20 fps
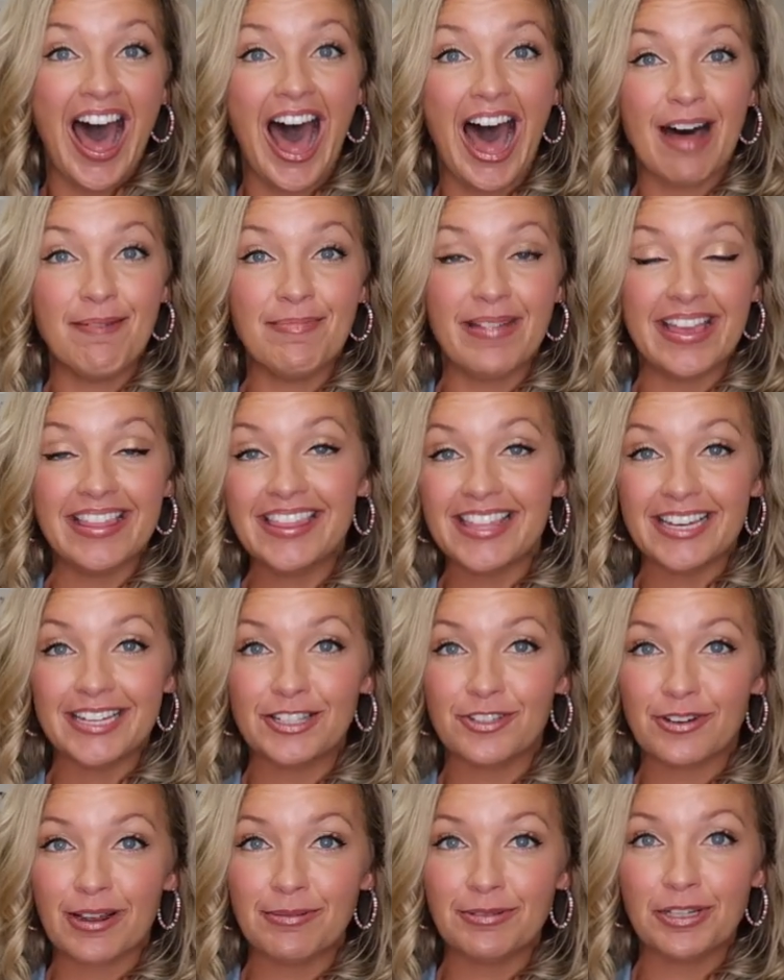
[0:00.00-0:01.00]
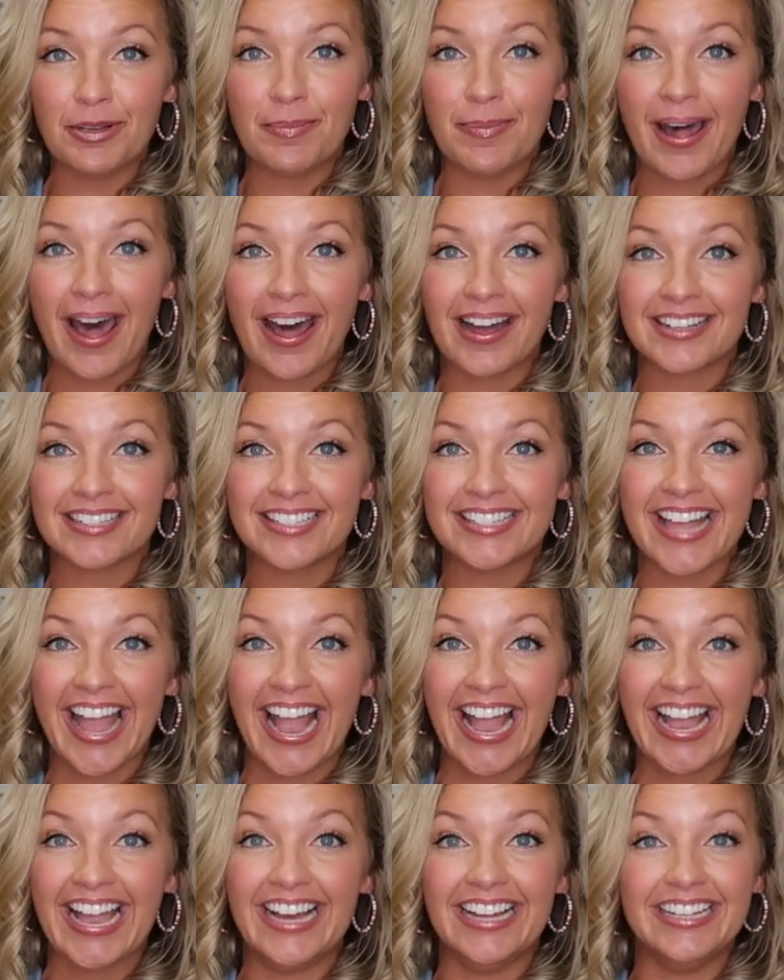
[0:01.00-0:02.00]
um, in the description box
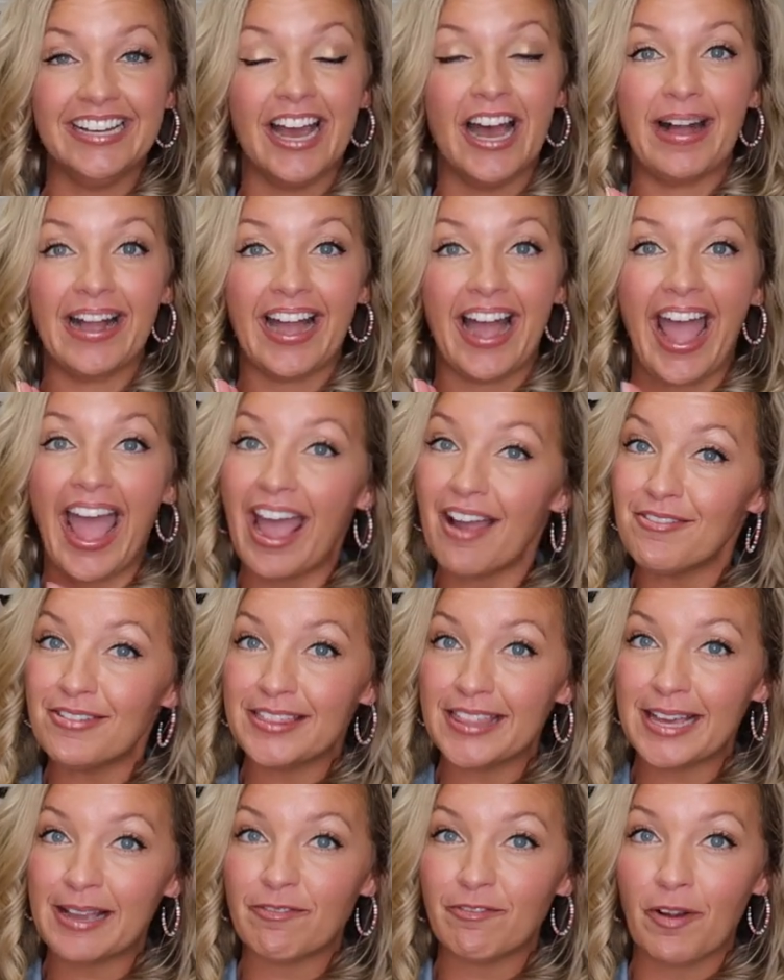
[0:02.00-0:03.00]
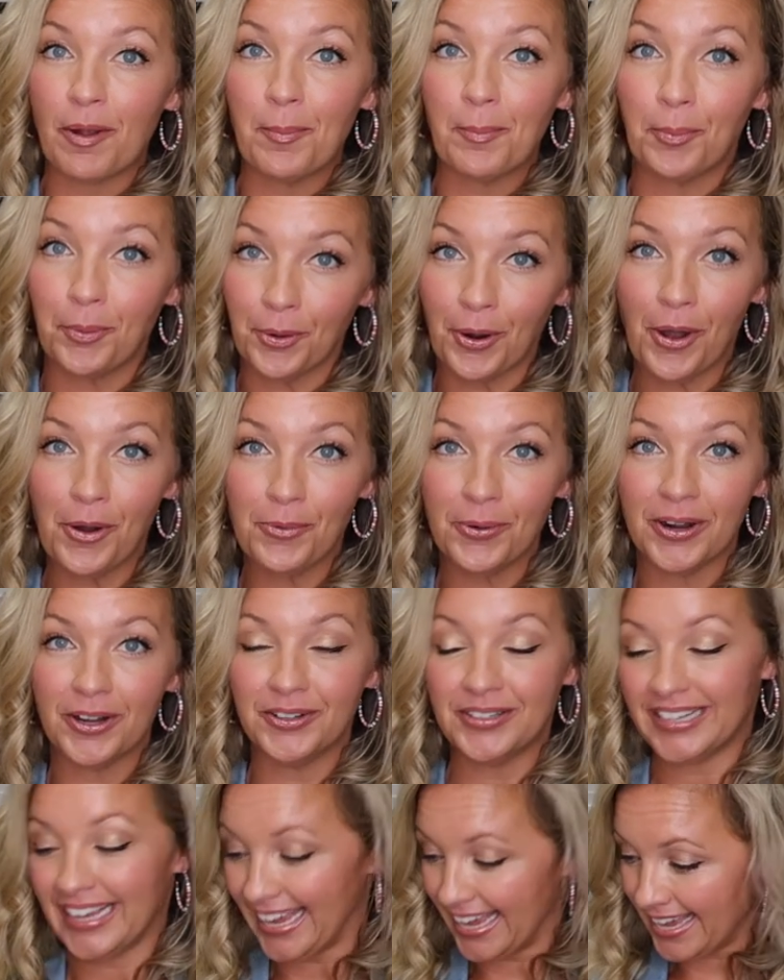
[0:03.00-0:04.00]
and I got everything from Pro
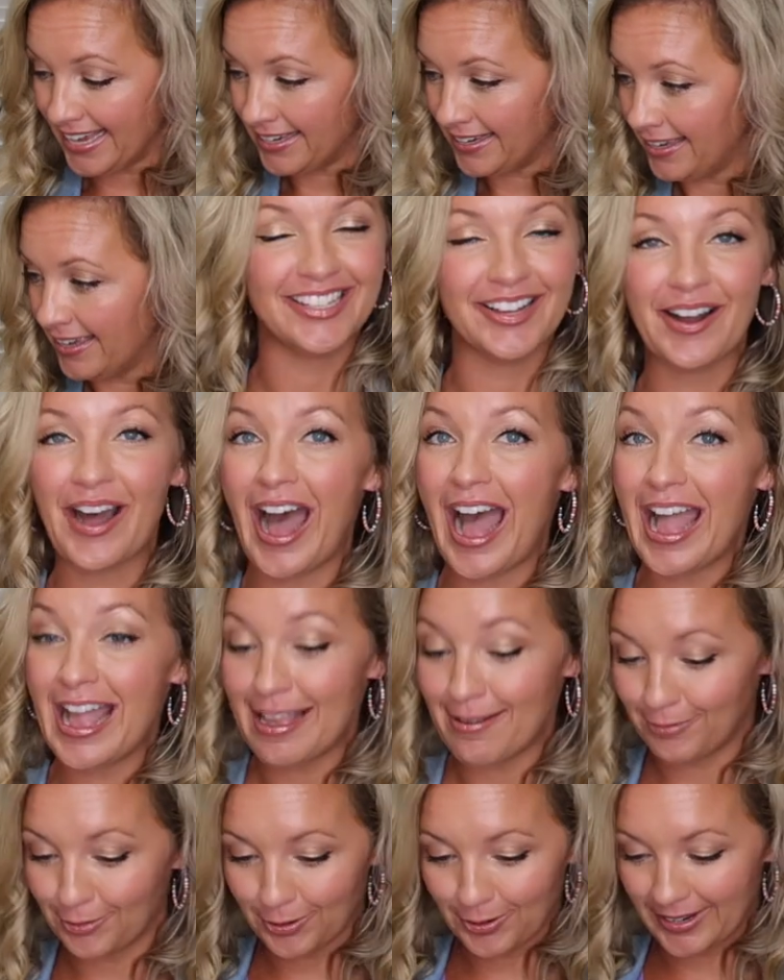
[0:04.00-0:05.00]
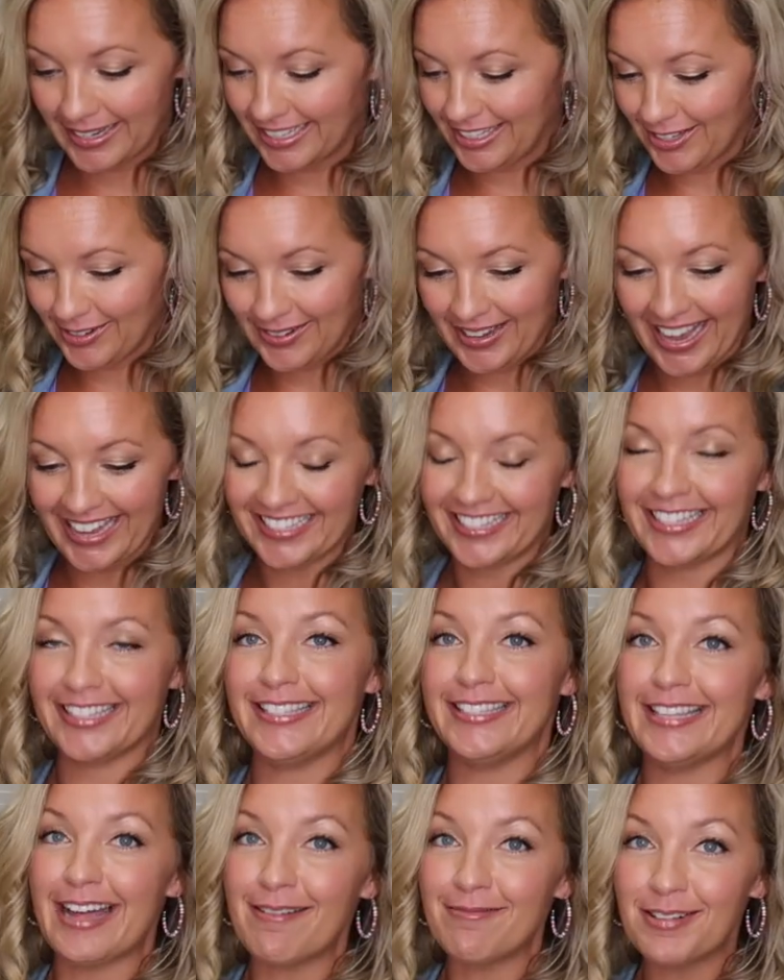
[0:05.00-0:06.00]
World Inc. So I am going to get to
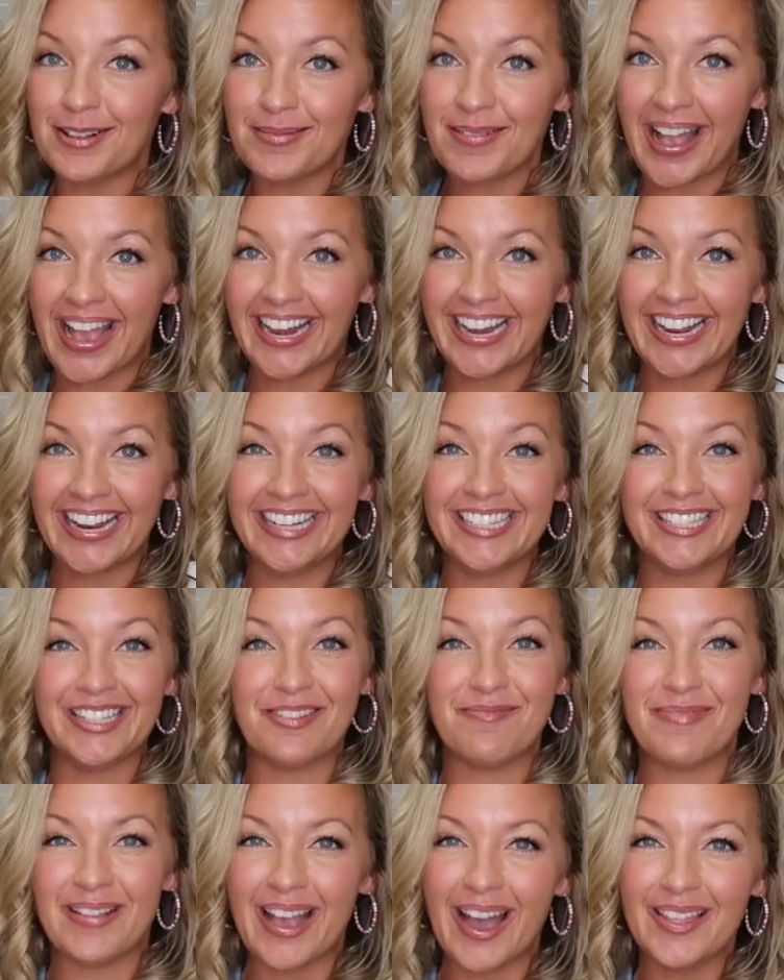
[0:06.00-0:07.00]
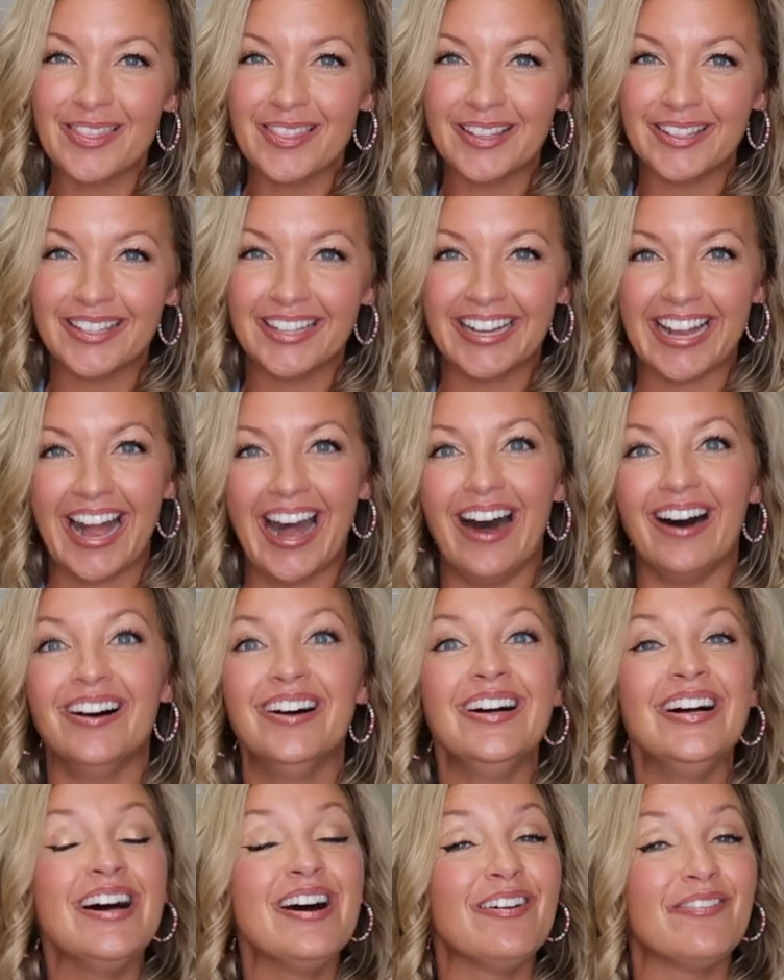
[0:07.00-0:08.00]
sublimating, so be on the lookout
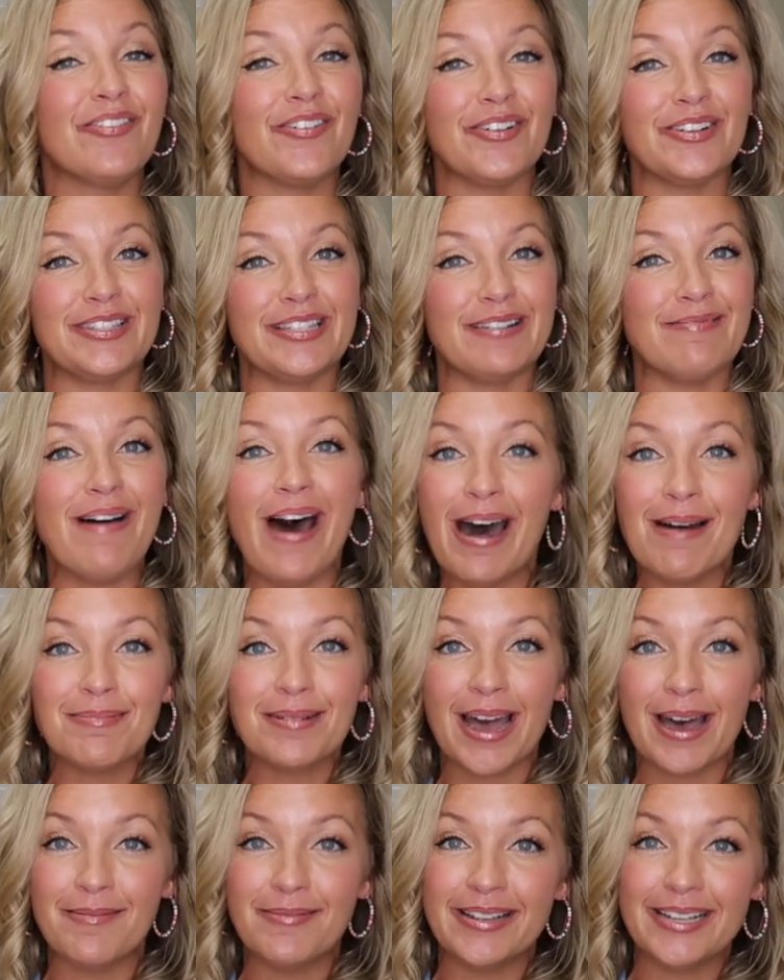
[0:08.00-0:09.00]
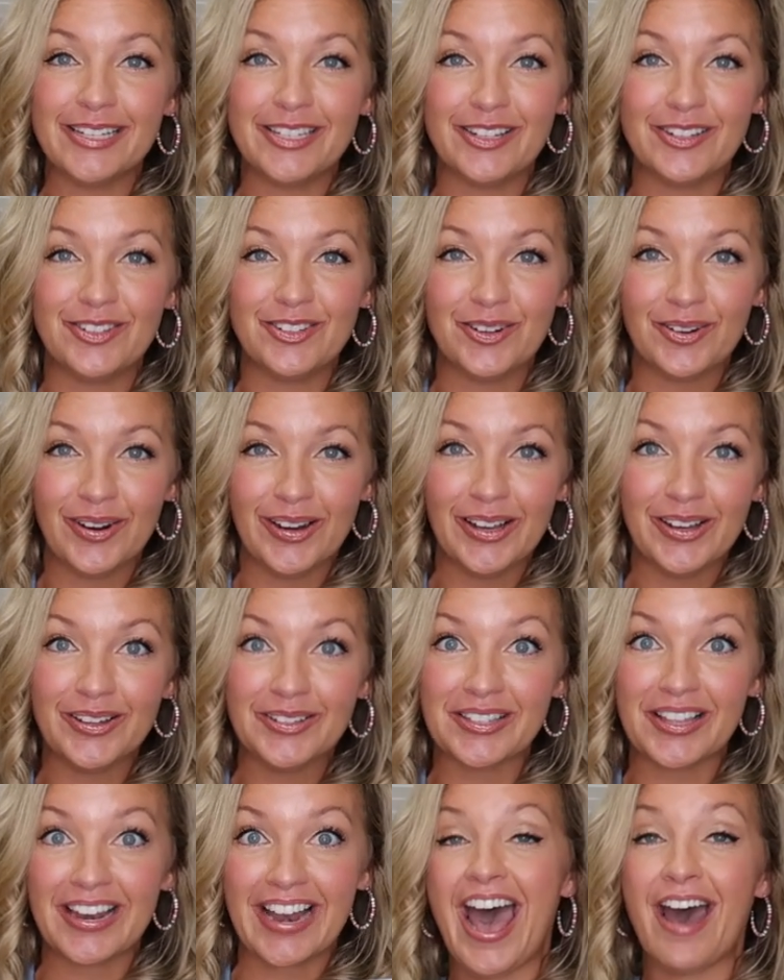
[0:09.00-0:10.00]
for some upcoming
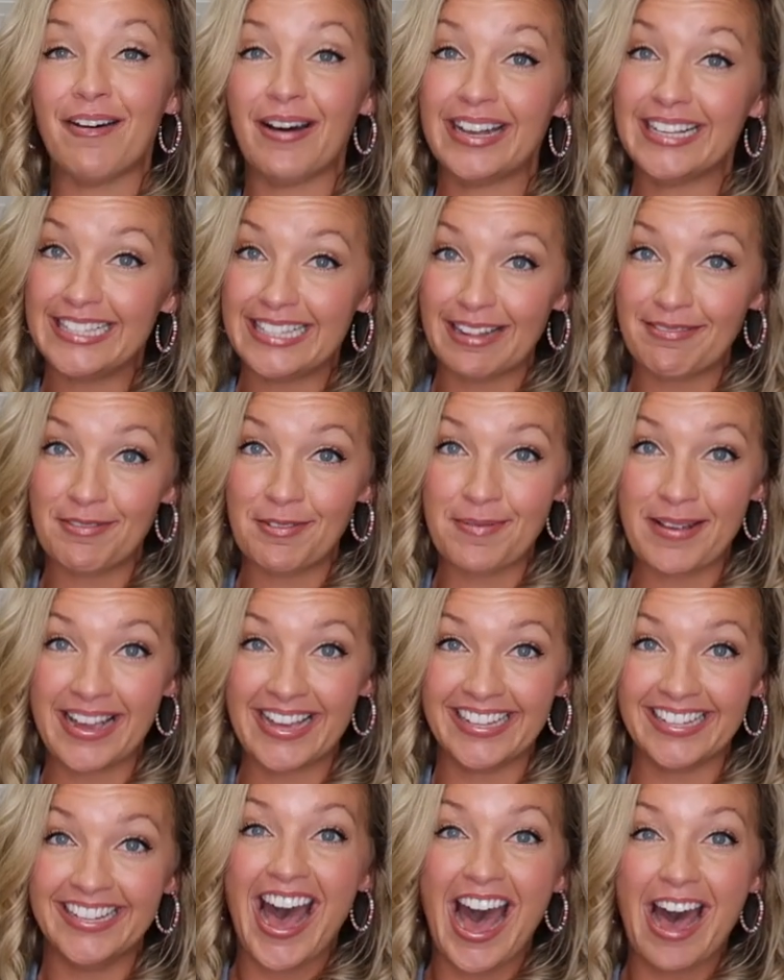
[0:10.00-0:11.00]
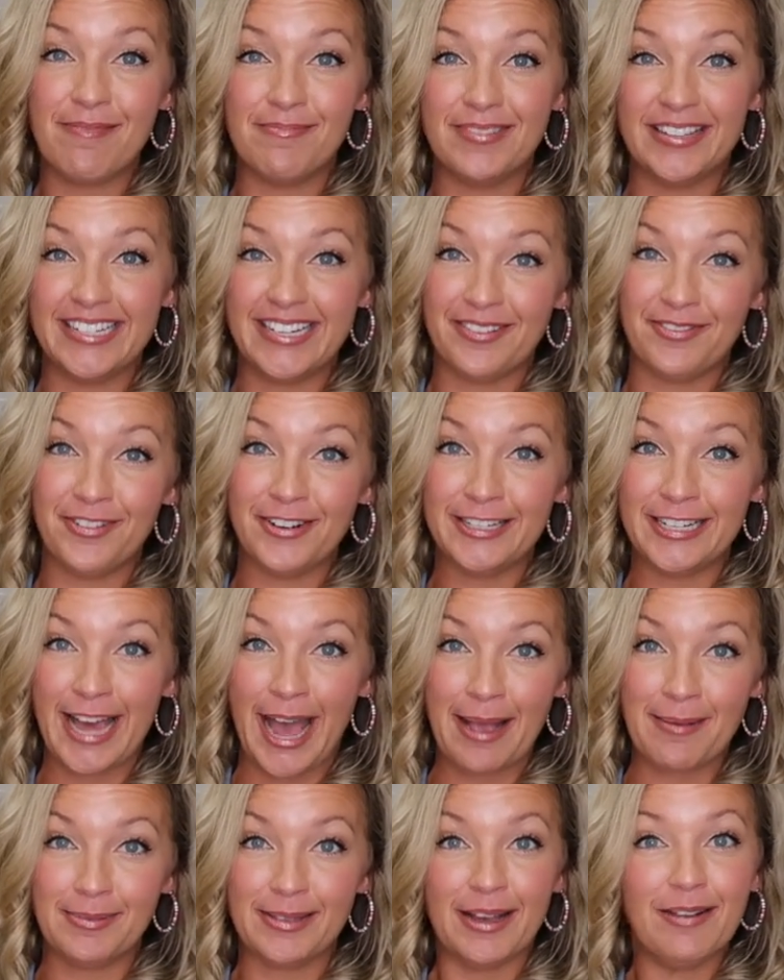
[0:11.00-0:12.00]
tutorials on how I sublimate um, the different
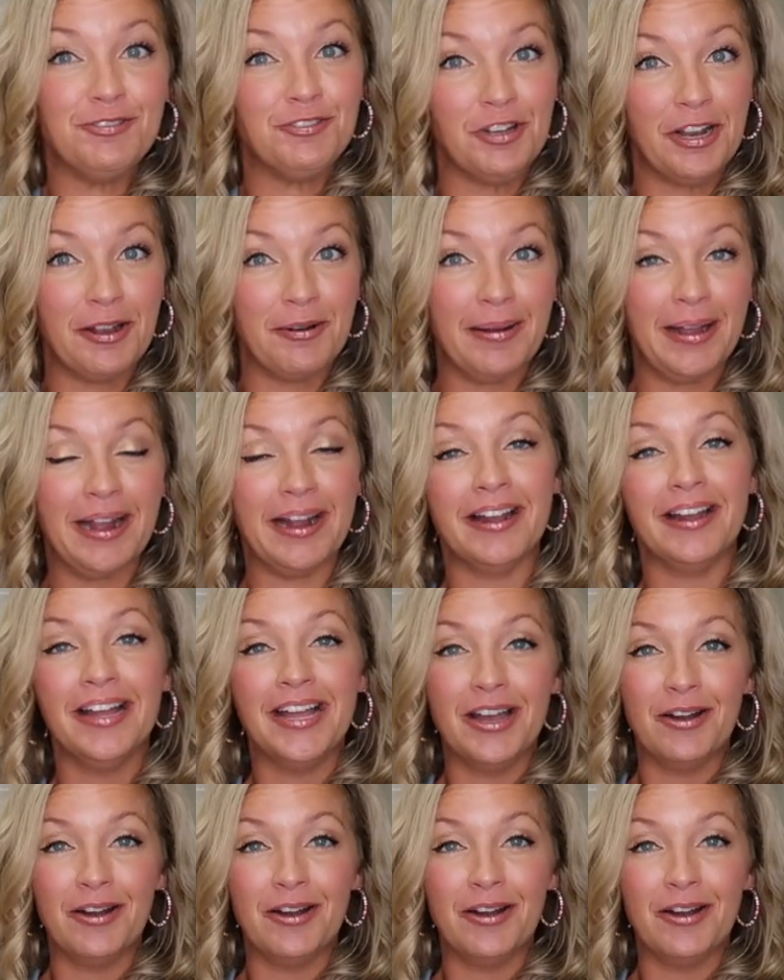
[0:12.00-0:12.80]
types of drinkware